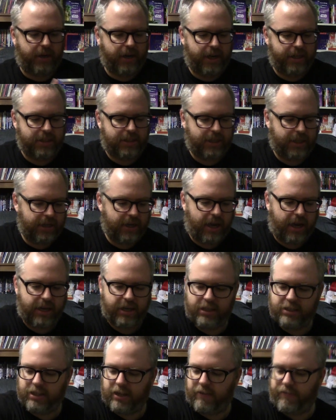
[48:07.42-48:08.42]
nineteen
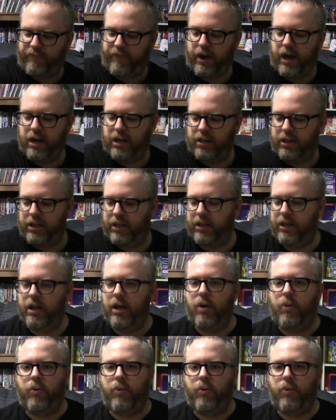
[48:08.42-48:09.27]
nineties, and finally